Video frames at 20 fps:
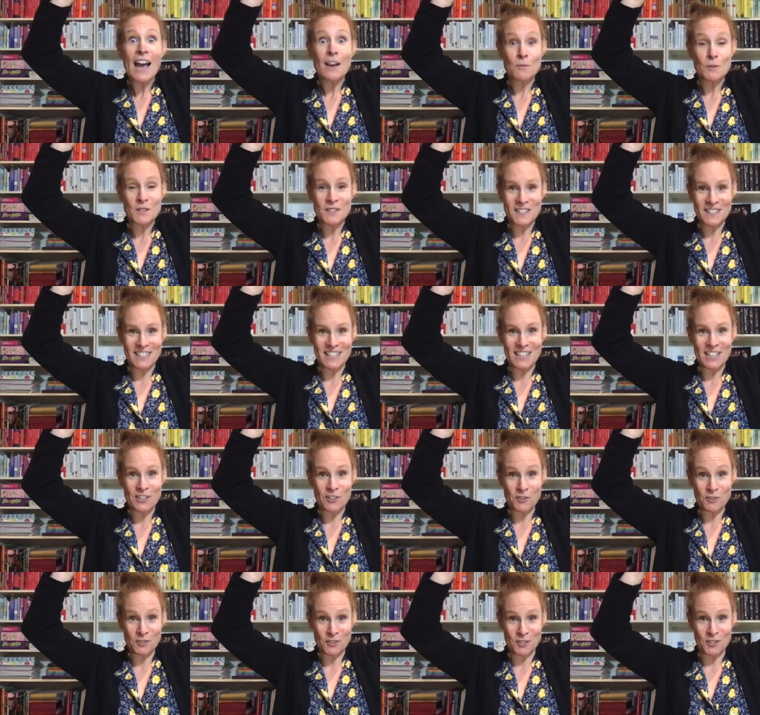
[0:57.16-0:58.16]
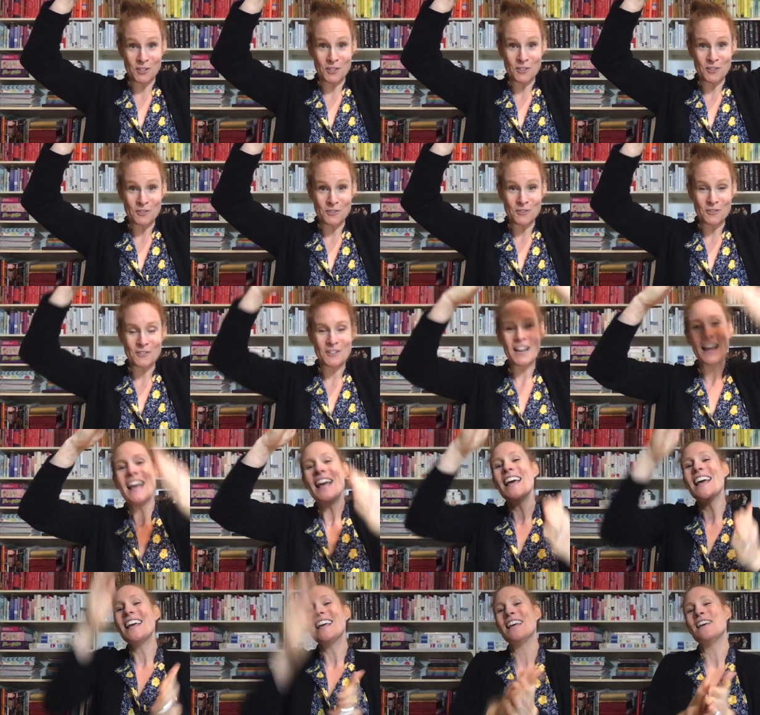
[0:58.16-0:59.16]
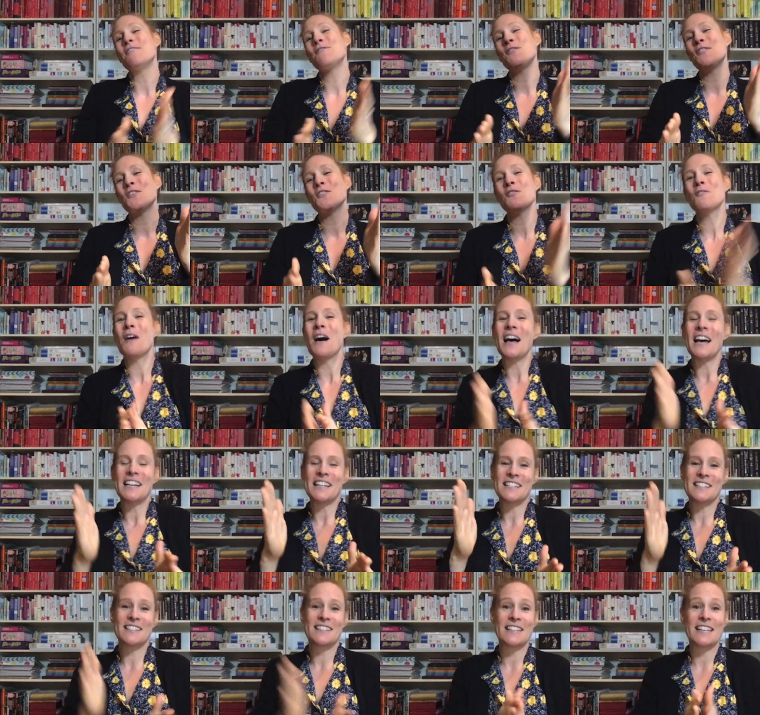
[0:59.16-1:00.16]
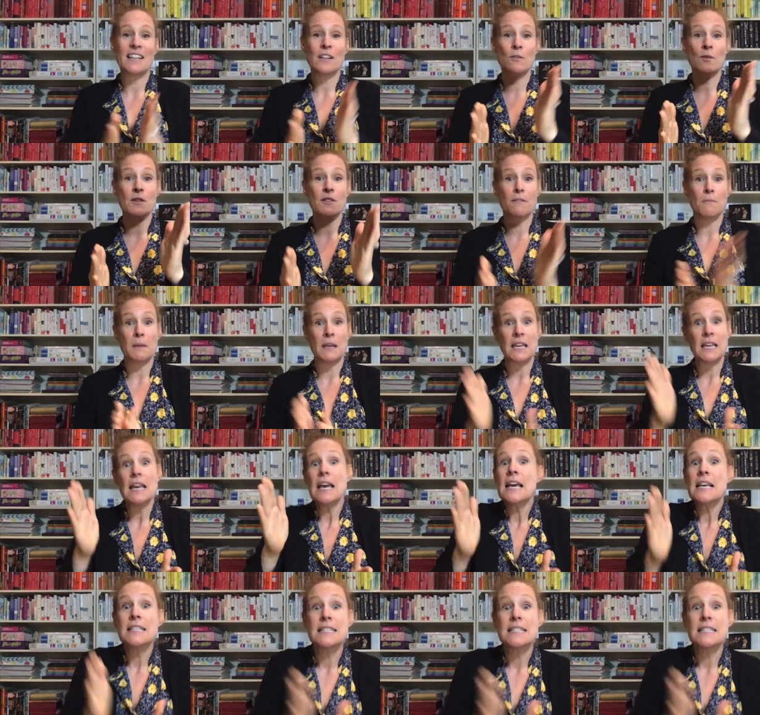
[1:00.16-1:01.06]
will see you soon. If you wanna sing with me,